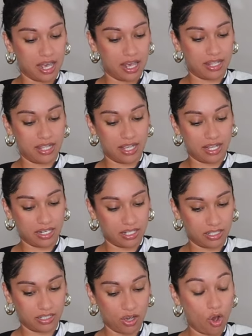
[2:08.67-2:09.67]
And then,
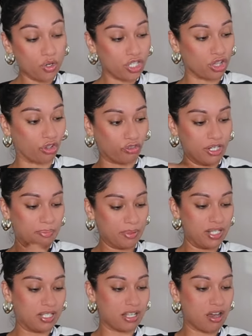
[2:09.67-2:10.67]
oh, it's a three
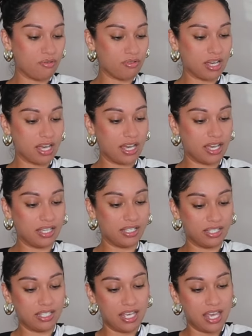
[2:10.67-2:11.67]
piece.
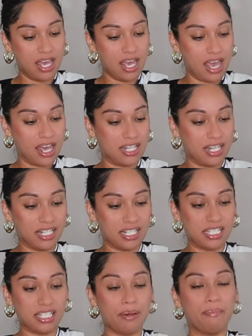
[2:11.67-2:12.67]
Okay. And then
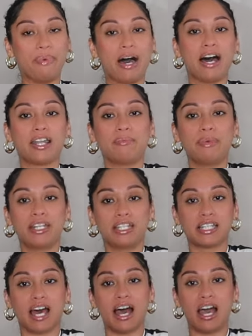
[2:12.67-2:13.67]
this is the bottom. It
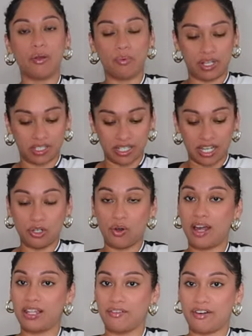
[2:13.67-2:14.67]
is high waist. Yeah, I know
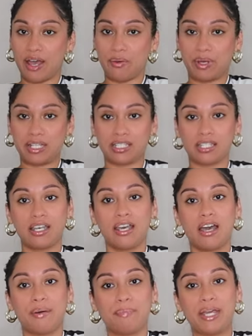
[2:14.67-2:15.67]
I love high waist
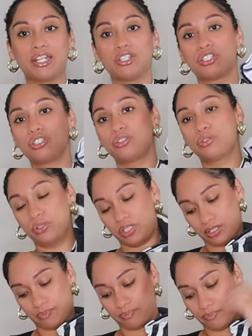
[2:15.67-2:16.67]
bathing
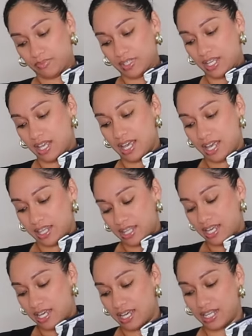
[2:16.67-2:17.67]
suits. And
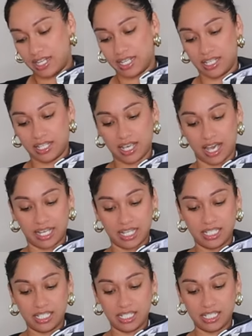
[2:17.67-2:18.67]
then I
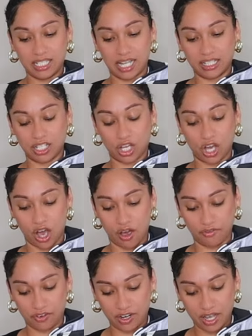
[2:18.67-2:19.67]
guess this is like the
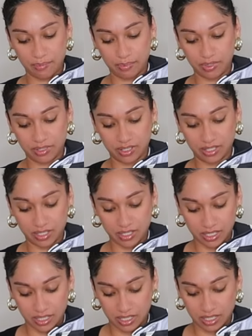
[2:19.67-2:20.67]
cover up.
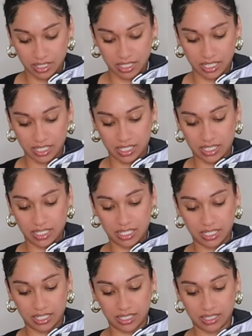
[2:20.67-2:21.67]
Let's
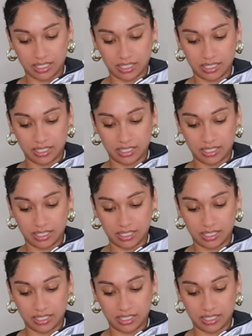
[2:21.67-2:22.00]
see.